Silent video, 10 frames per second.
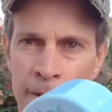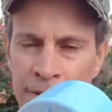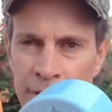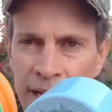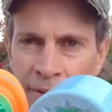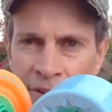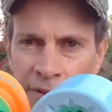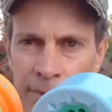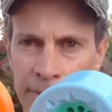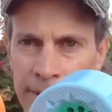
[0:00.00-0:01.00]
They're
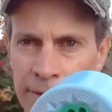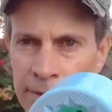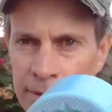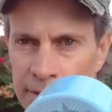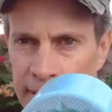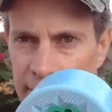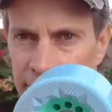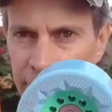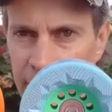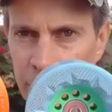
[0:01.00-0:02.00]
85mm instead
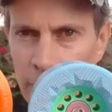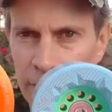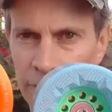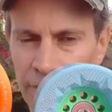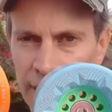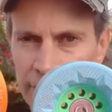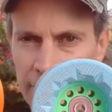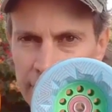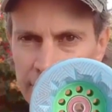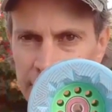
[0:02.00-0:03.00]
of 105.
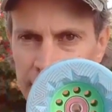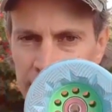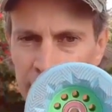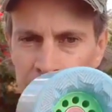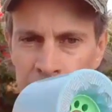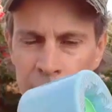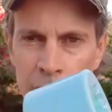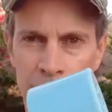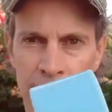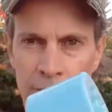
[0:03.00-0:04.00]

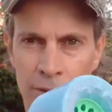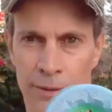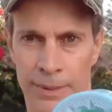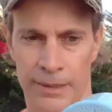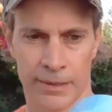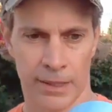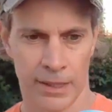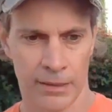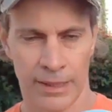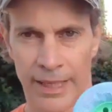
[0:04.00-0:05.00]
So they're a little bit
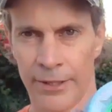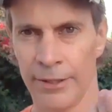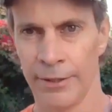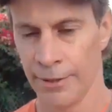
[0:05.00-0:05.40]
lighter.